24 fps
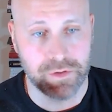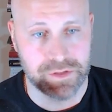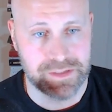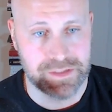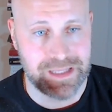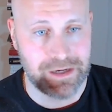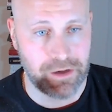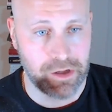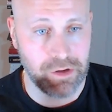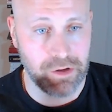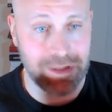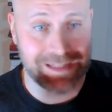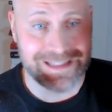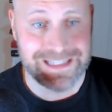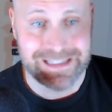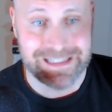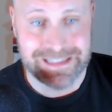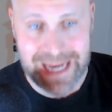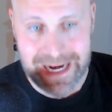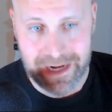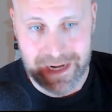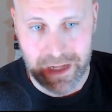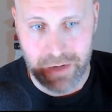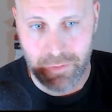that are collecting
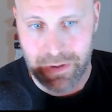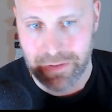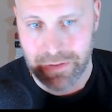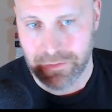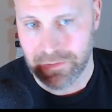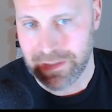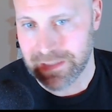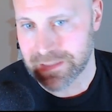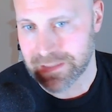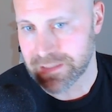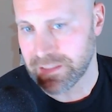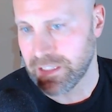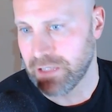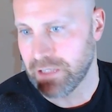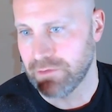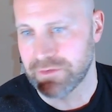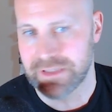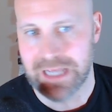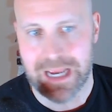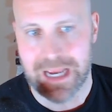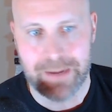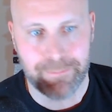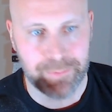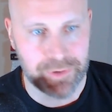data, whether it's
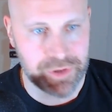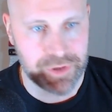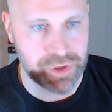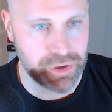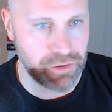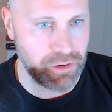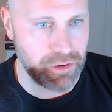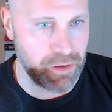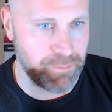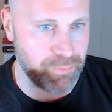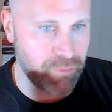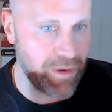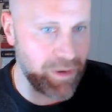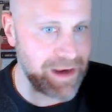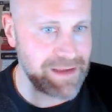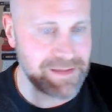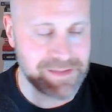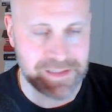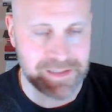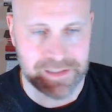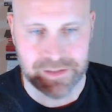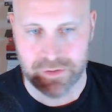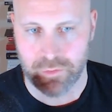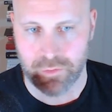temperature or
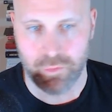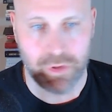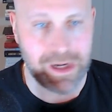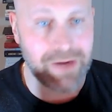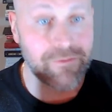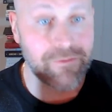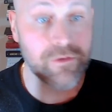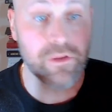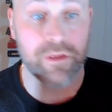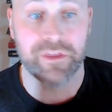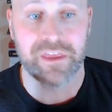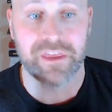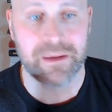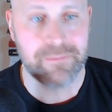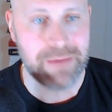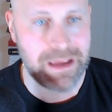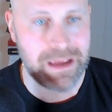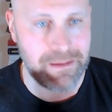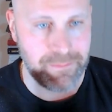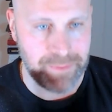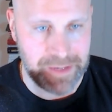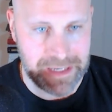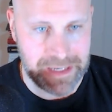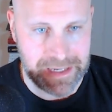prices or whatever the thing may
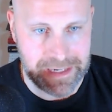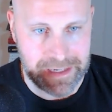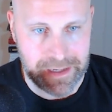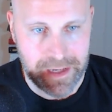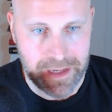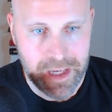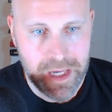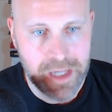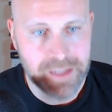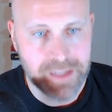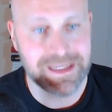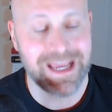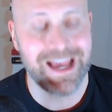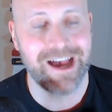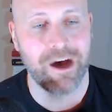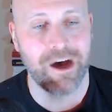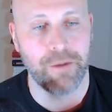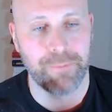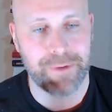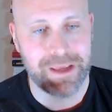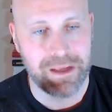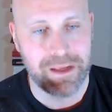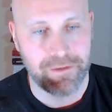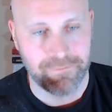be, to
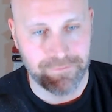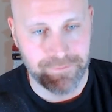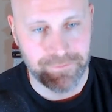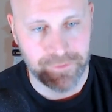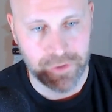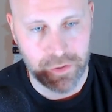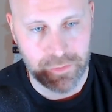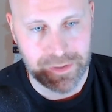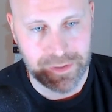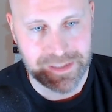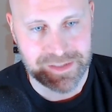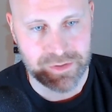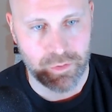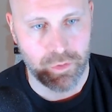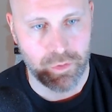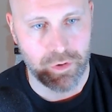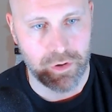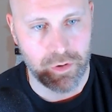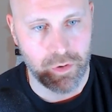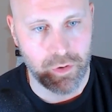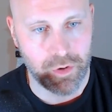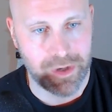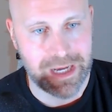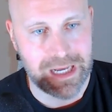help influence
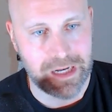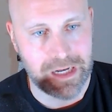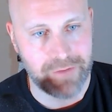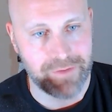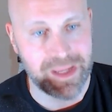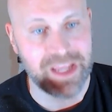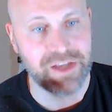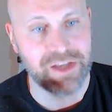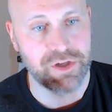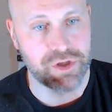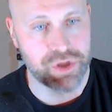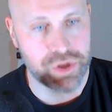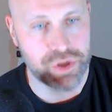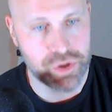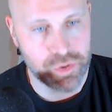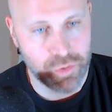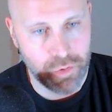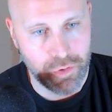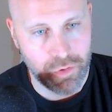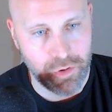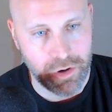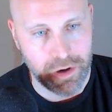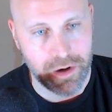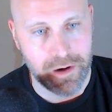or kind of
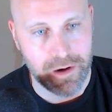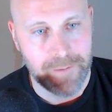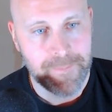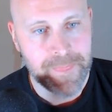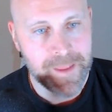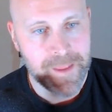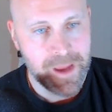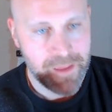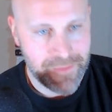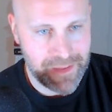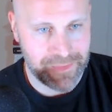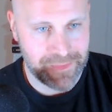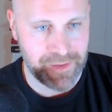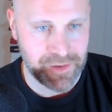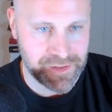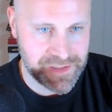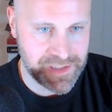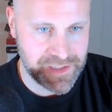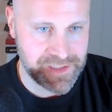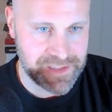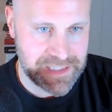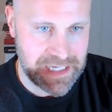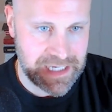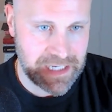ensure that there's
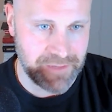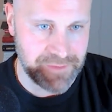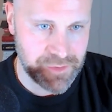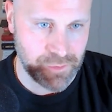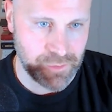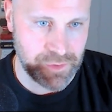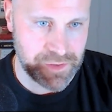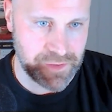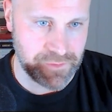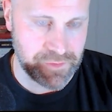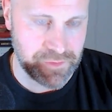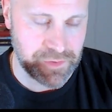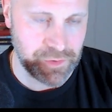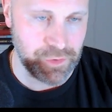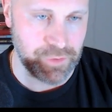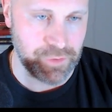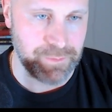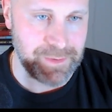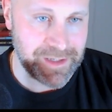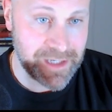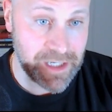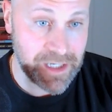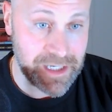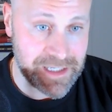this kind of source of truth.
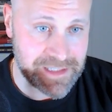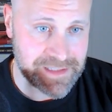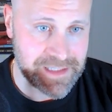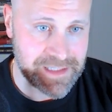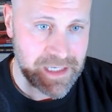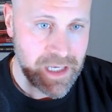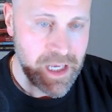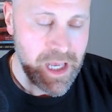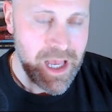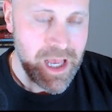Because